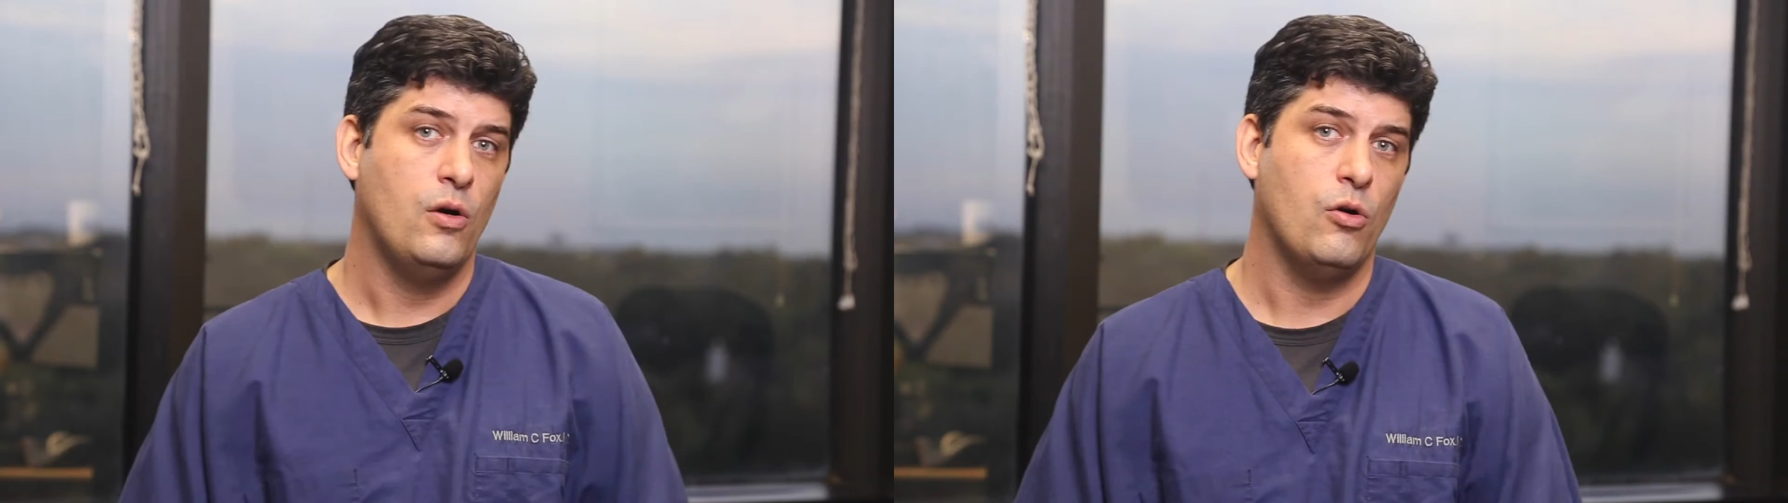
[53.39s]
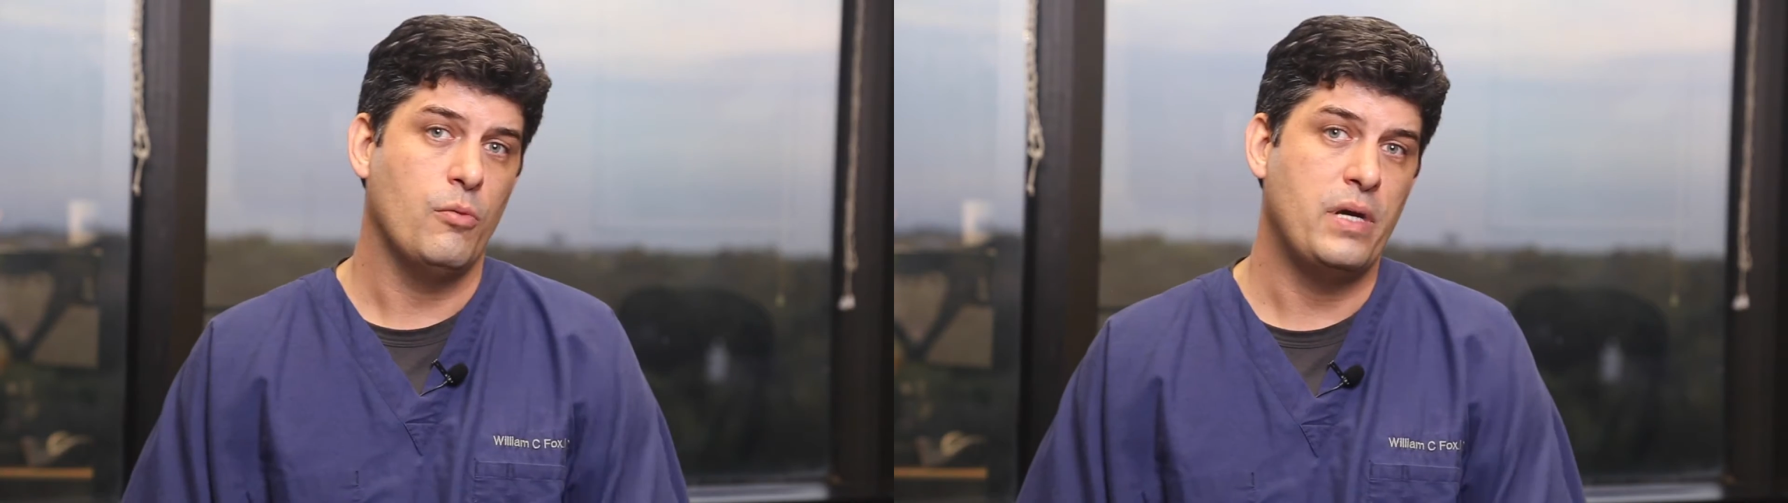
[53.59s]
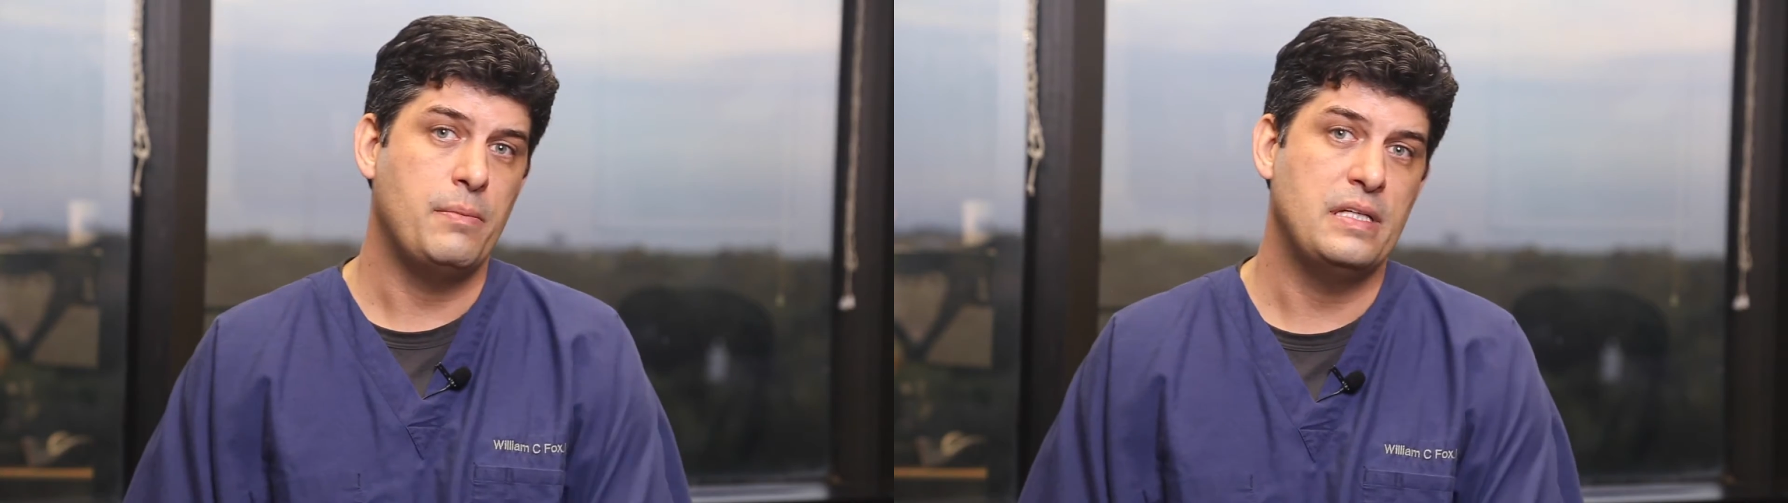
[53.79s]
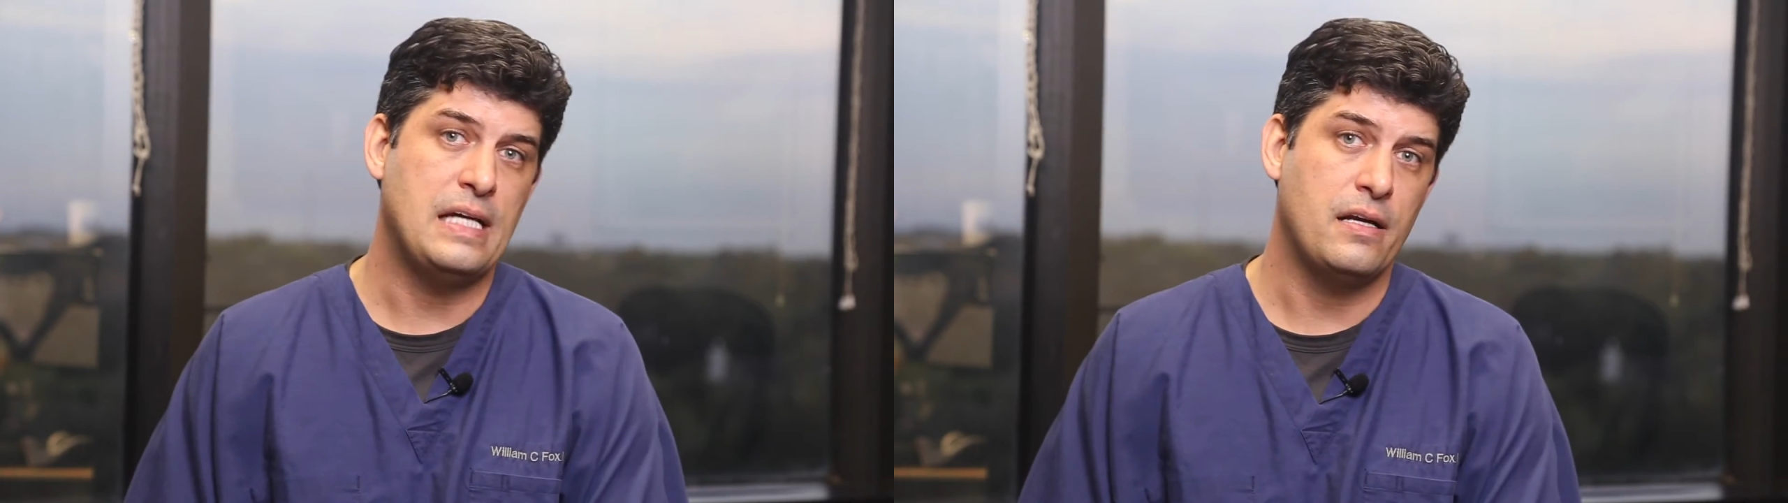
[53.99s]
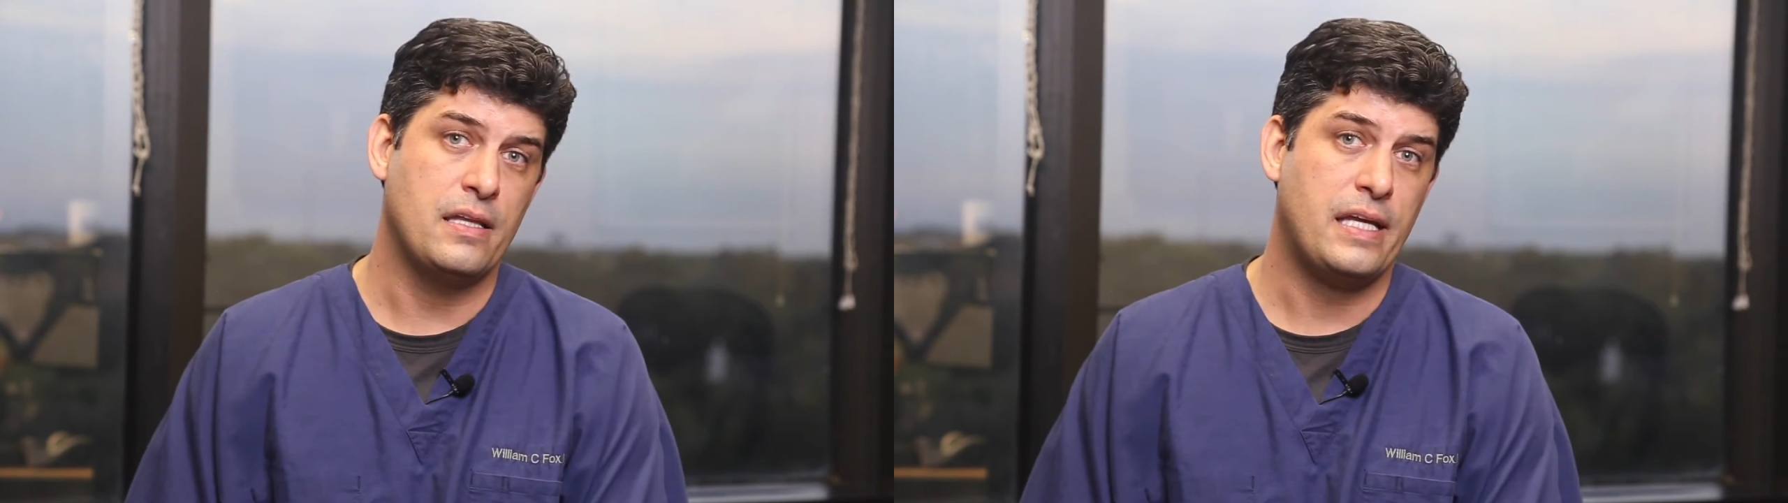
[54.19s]
or maybe
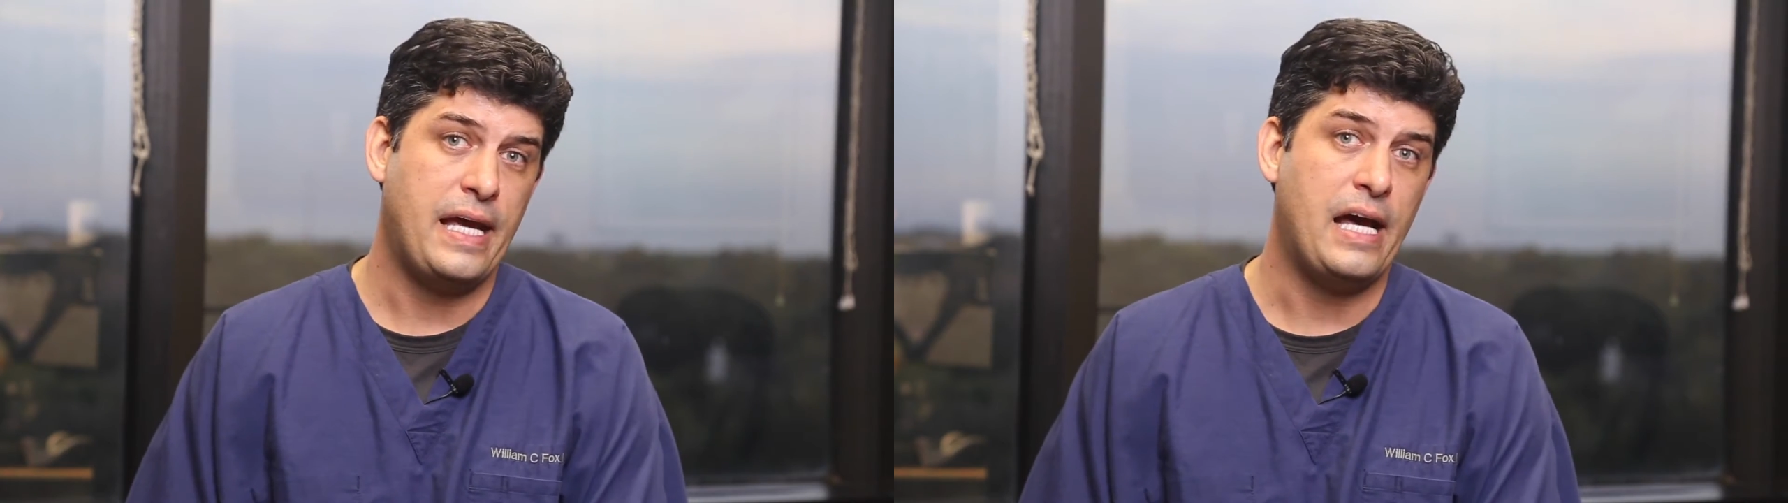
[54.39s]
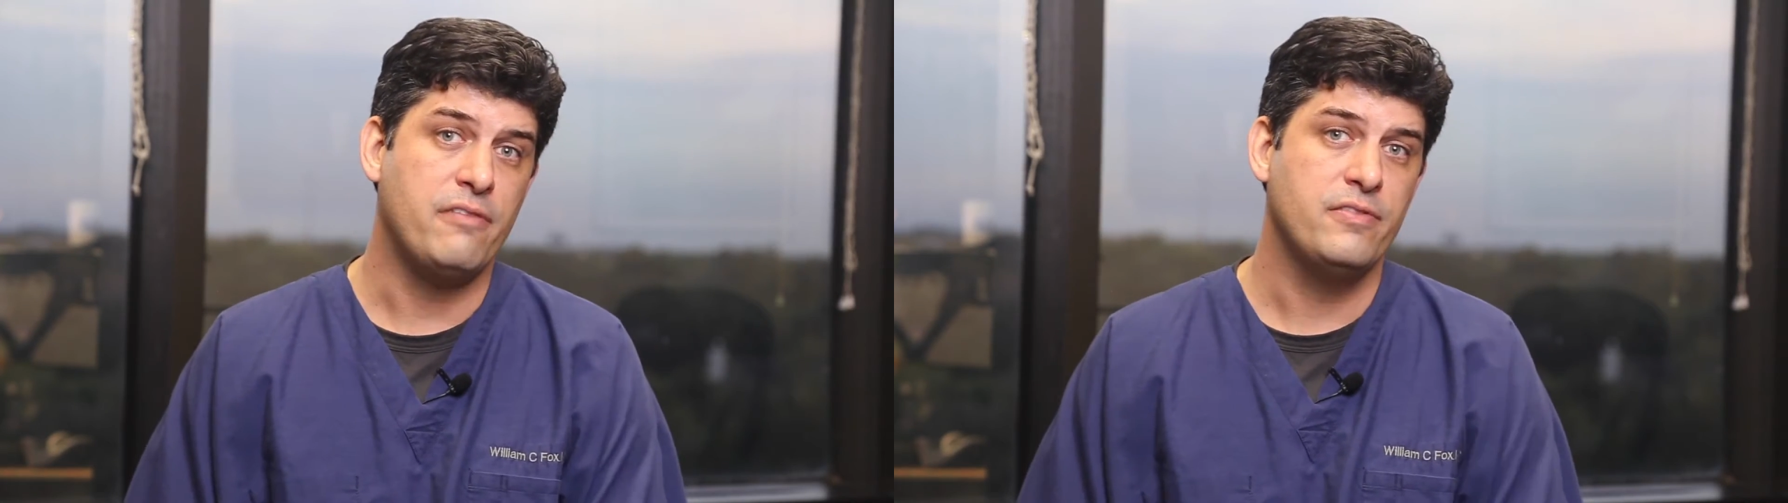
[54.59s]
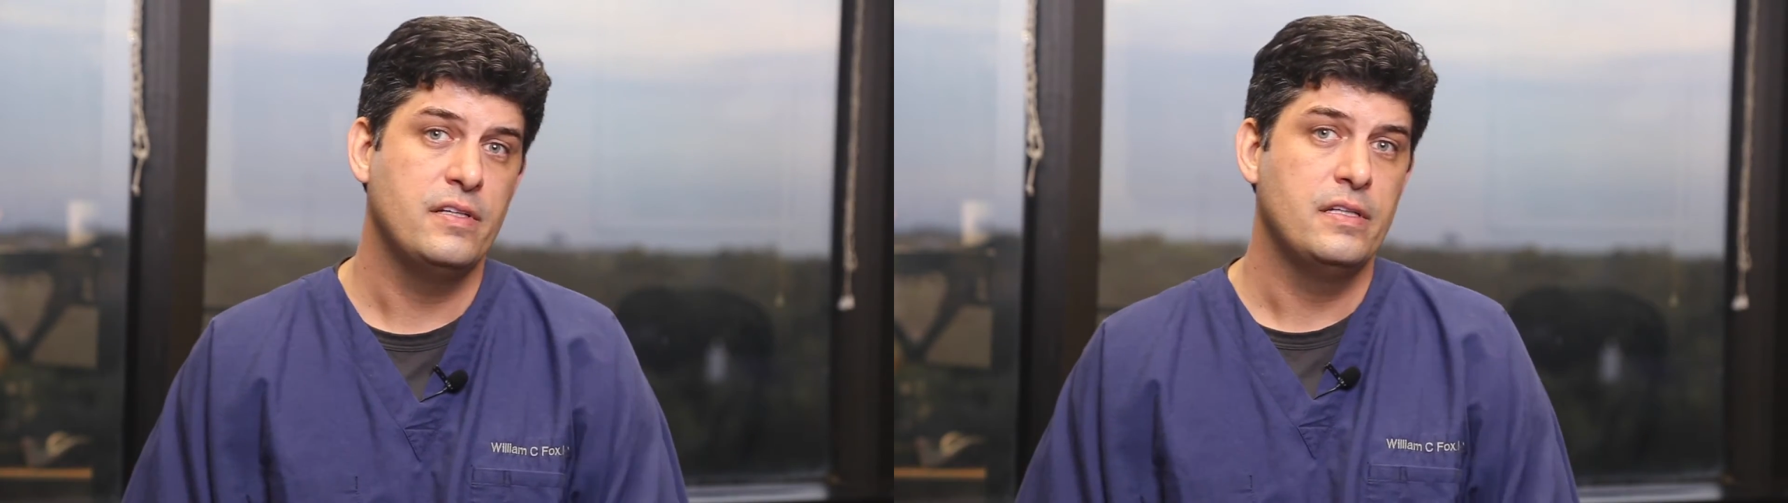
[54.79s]
down in the calf.